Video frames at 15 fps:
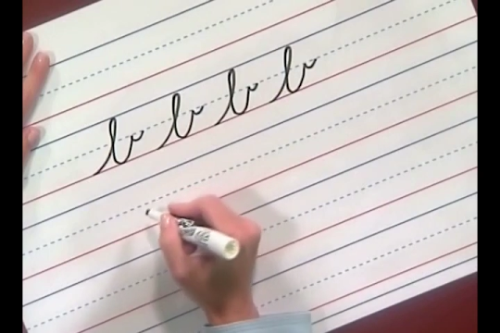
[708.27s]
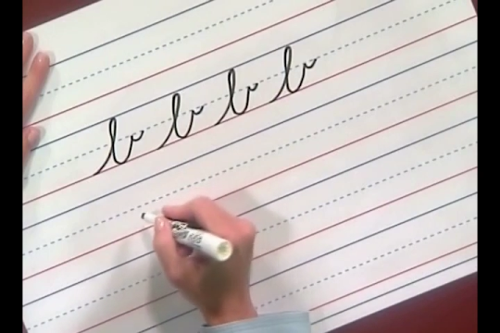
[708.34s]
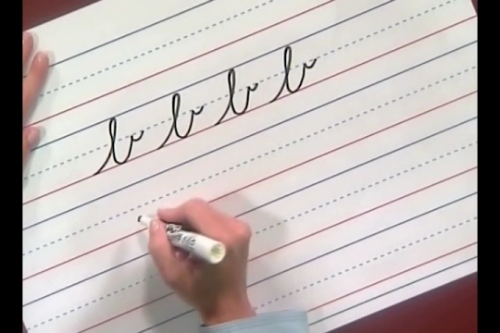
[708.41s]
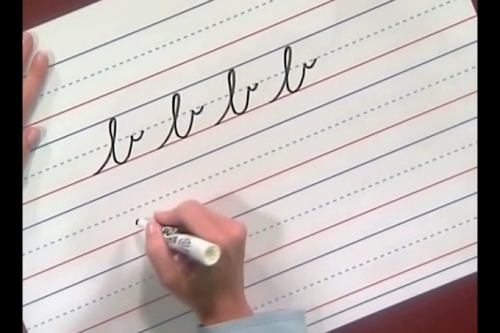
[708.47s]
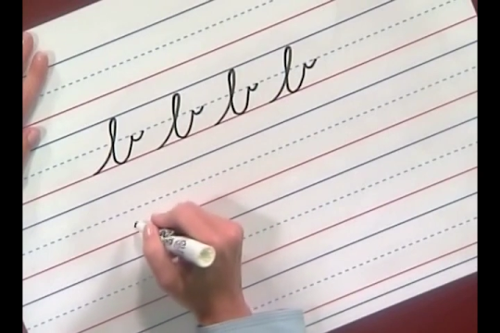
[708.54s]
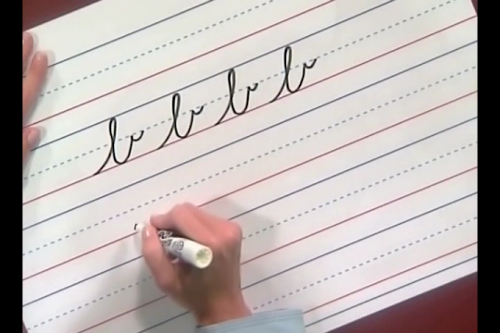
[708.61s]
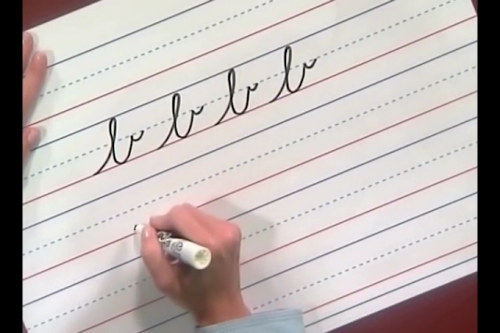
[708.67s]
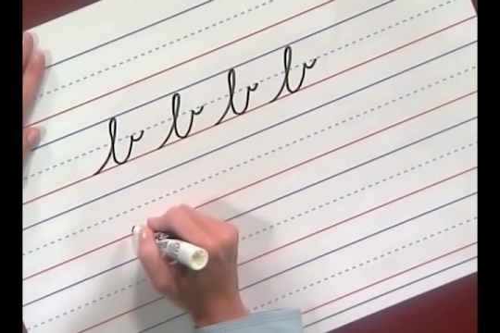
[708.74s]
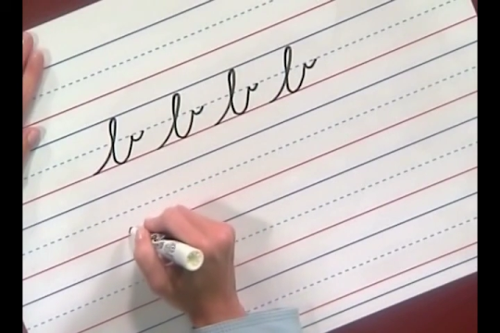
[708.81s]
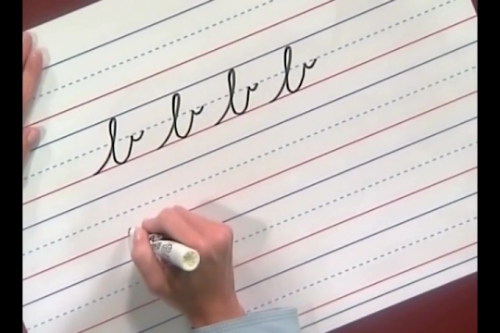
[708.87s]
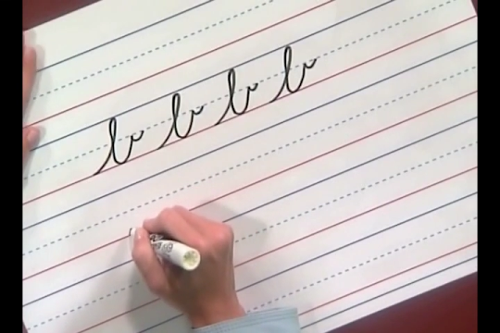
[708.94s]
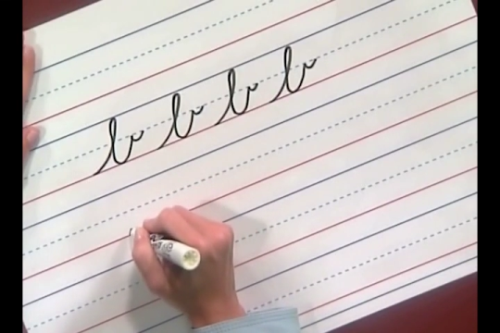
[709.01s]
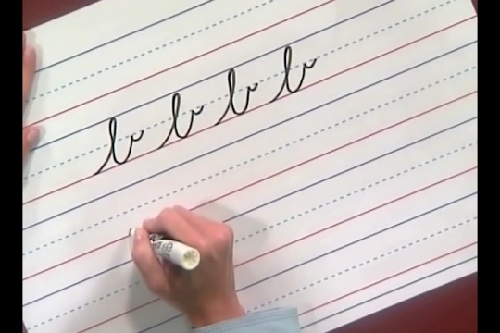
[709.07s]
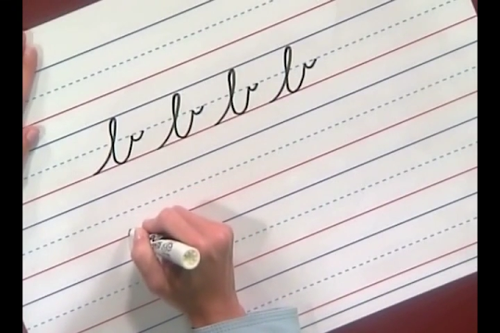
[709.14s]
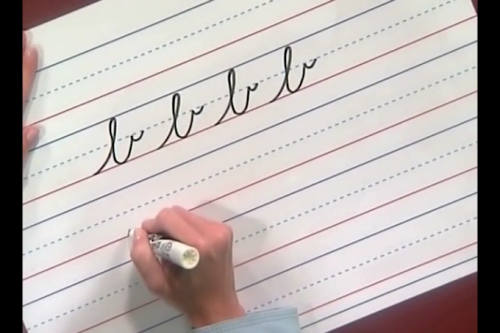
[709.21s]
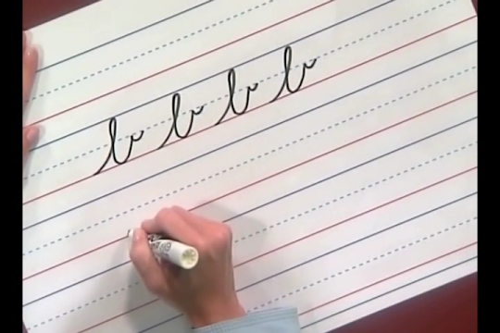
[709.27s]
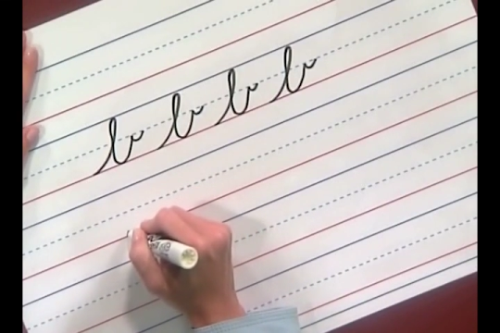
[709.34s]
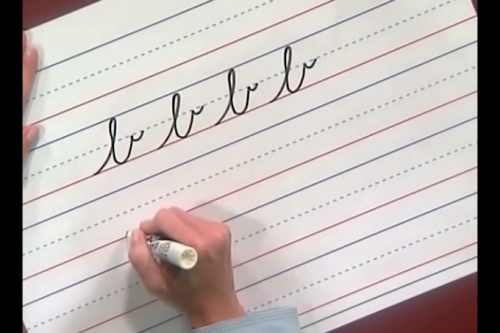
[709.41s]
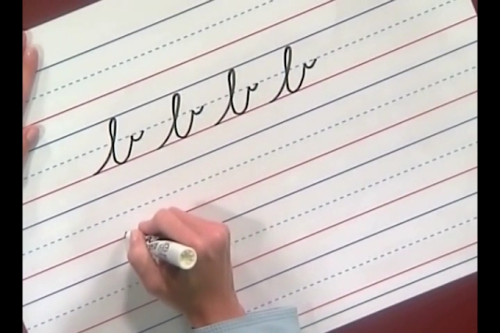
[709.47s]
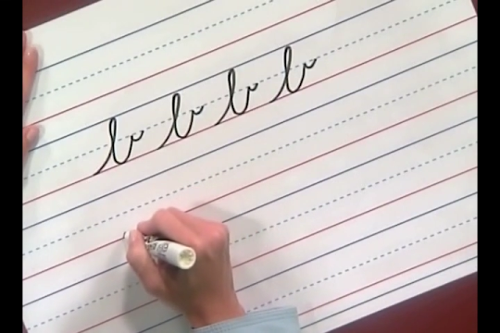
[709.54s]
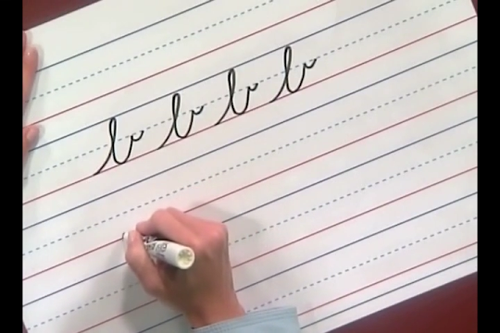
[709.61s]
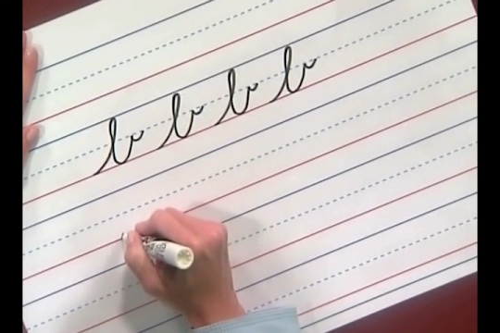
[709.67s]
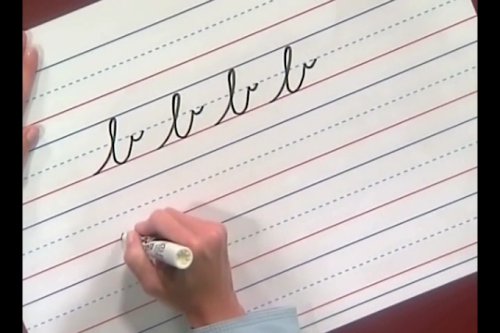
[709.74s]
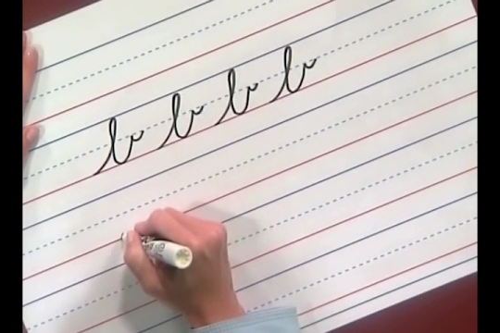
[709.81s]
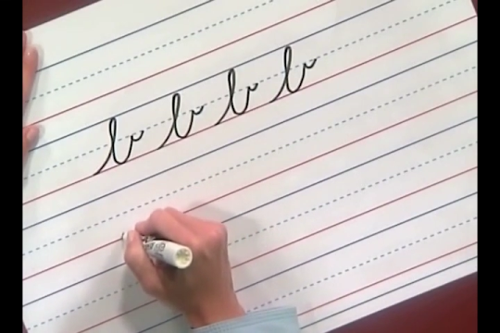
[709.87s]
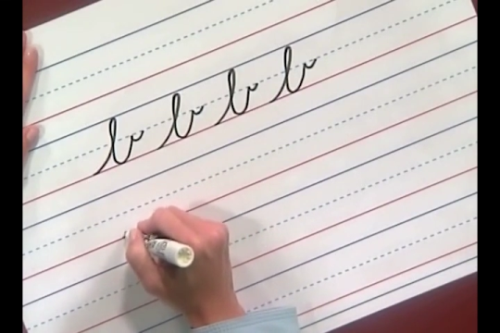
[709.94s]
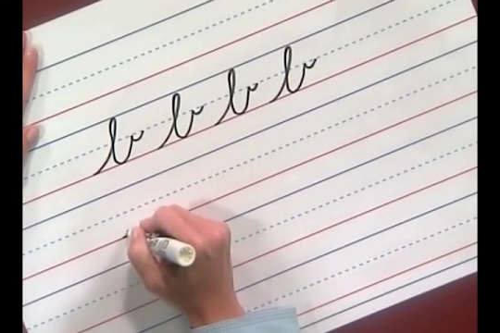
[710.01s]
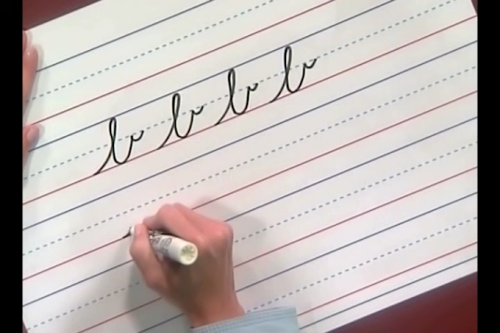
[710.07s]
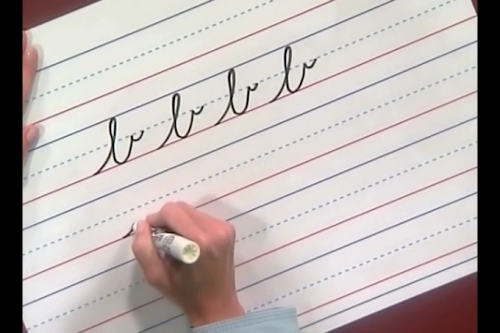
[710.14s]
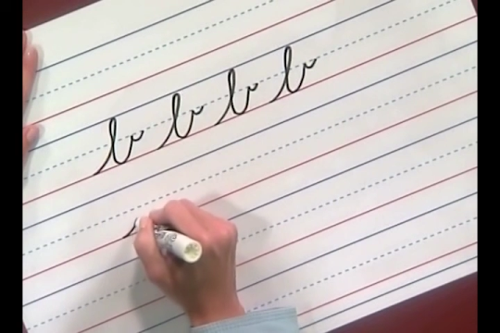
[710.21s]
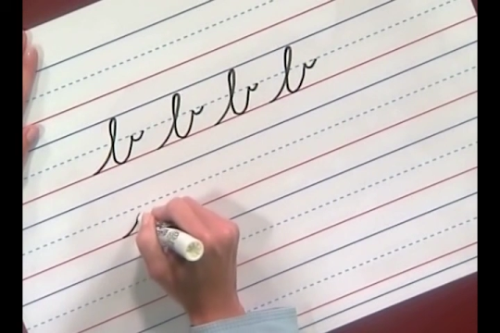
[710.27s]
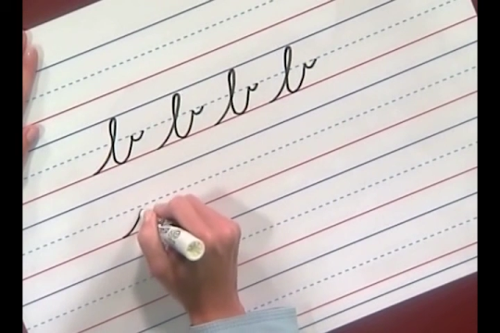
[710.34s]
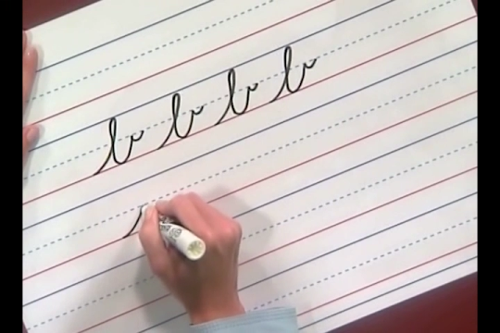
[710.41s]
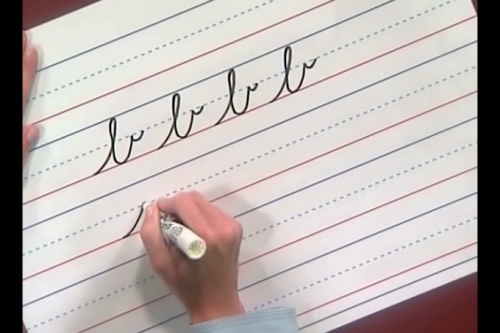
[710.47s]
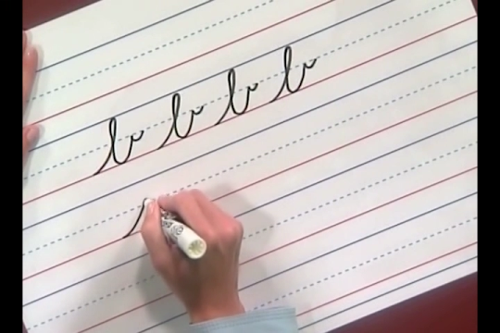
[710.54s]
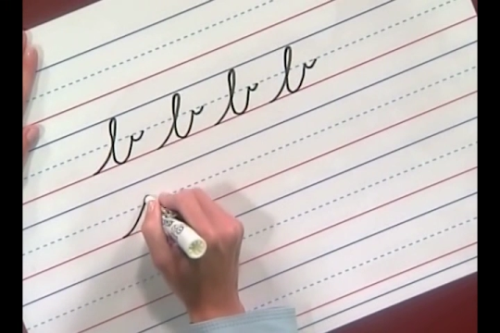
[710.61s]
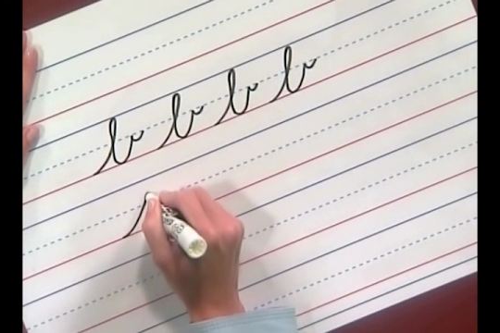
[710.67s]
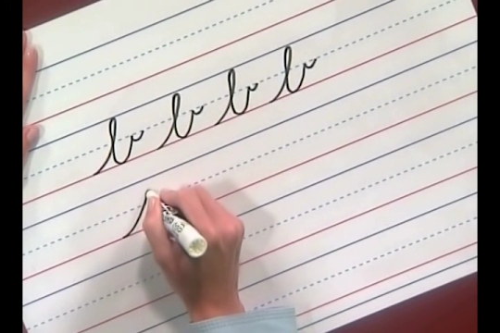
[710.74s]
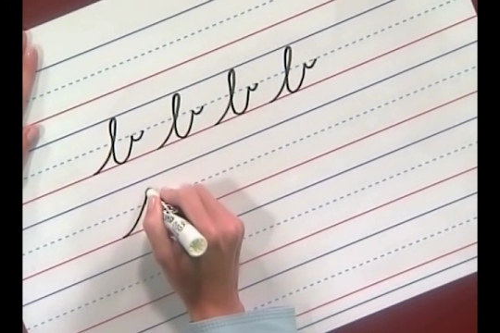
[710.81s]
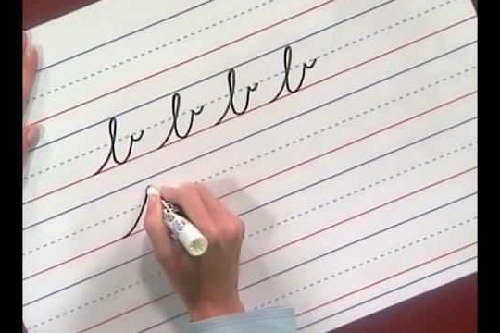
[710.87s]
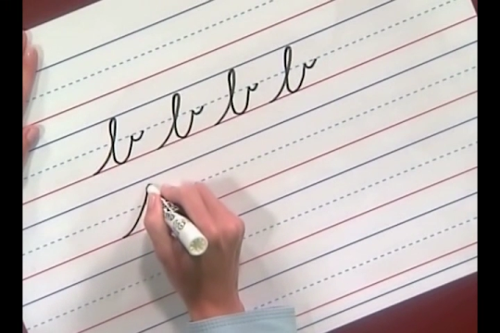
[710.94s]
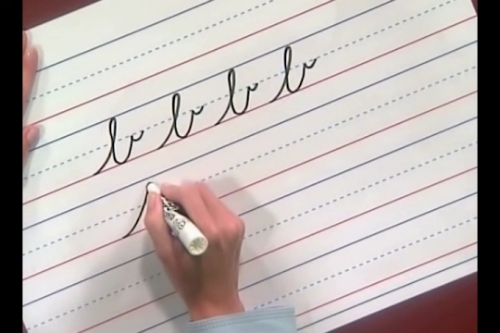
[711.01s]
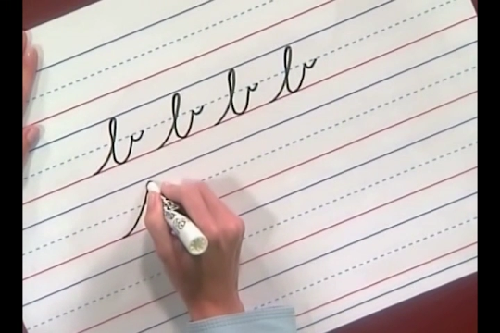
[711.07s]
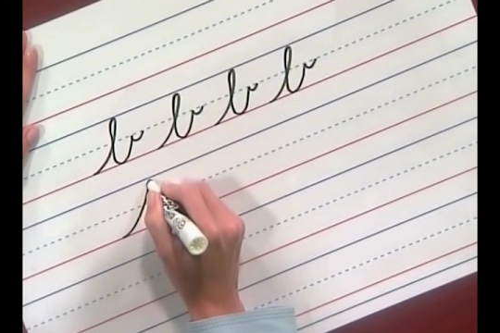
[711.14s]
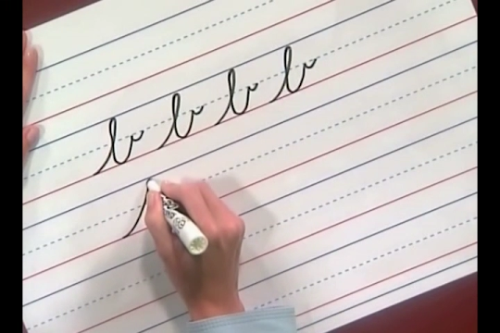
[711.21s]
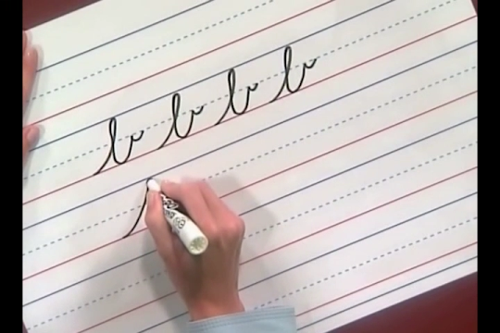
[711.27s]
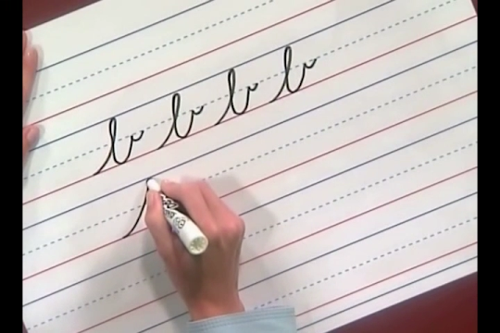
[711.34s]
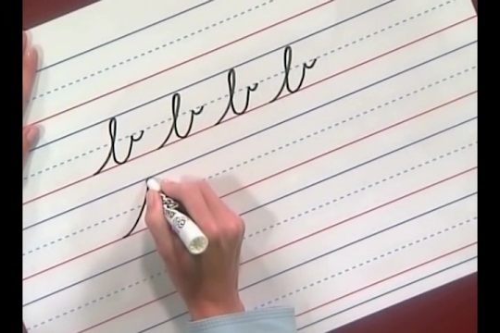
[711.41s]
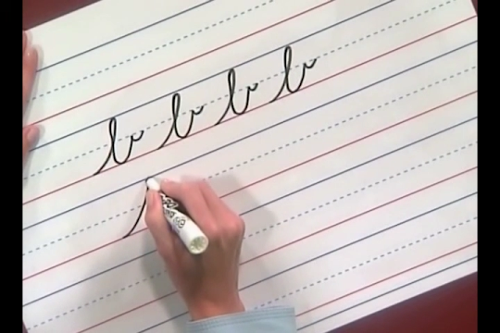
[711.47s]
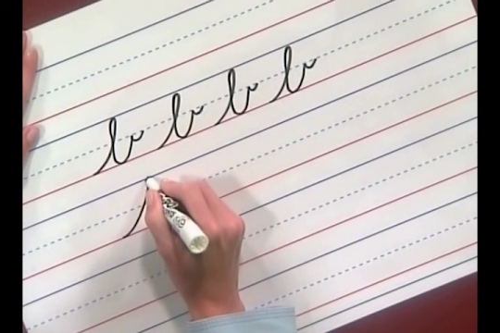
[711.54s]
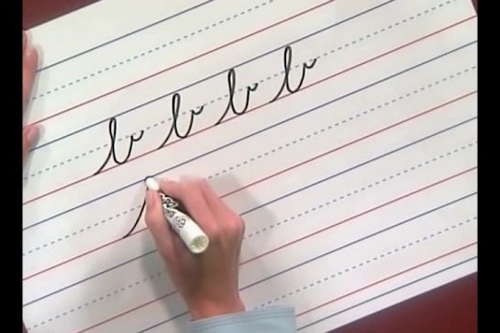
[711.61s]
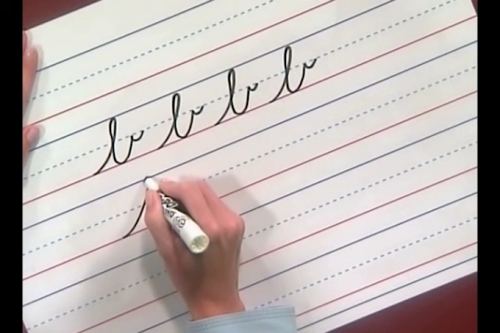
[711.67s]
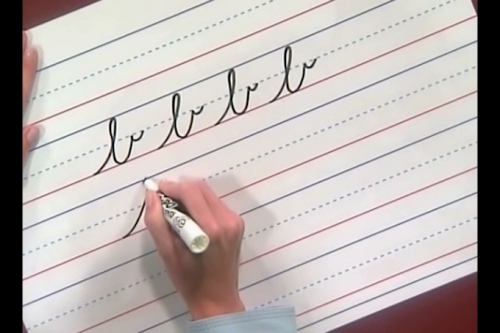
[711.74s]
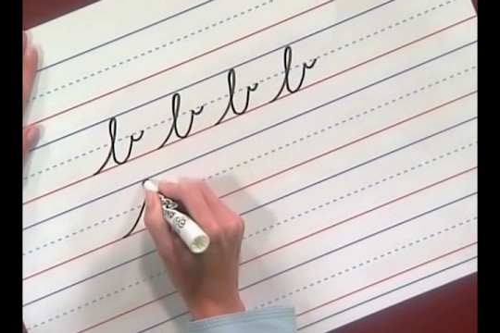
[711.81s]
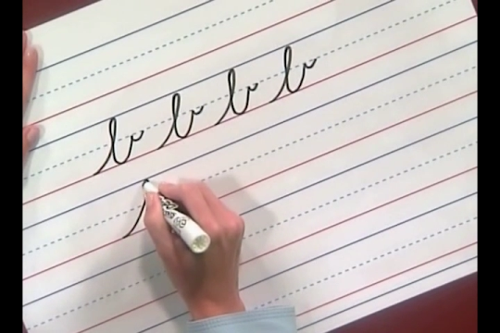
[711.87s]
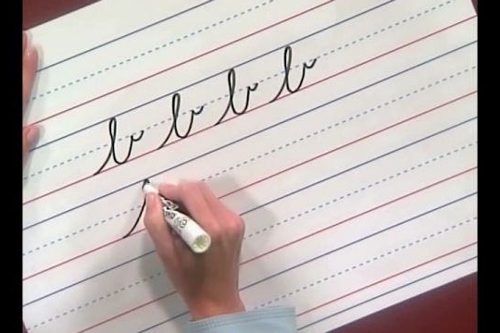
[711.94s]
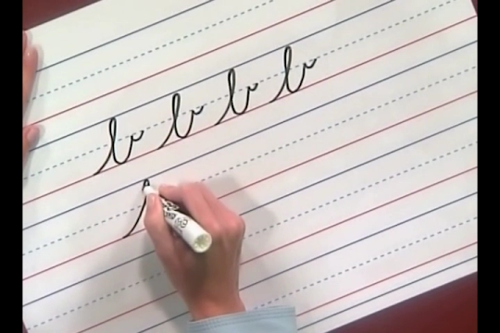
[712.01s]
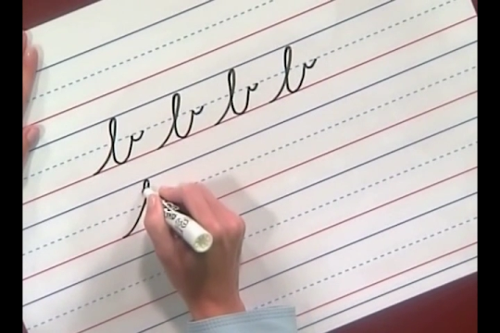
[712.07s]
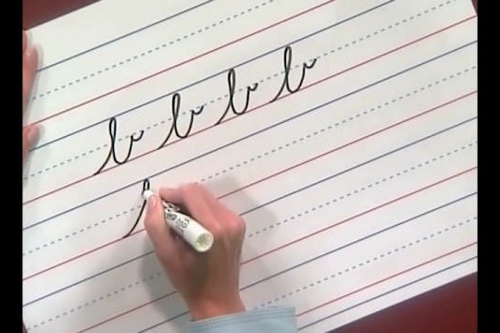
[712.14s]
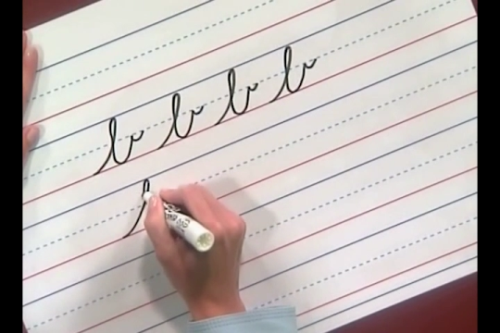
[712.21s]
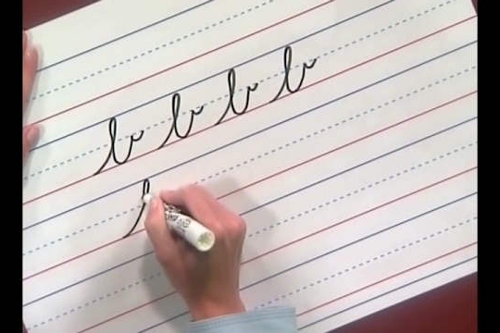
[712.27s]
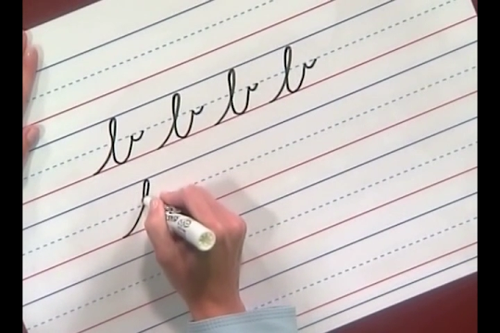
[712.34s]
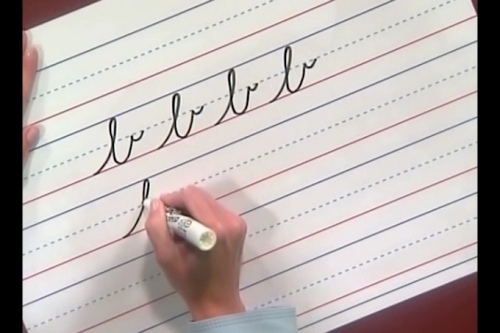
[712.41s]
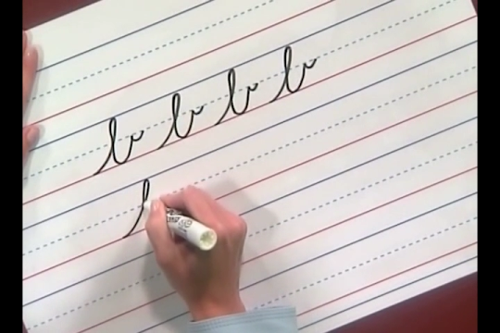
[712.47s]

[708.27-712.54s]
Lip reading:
[unreadable: no face in view]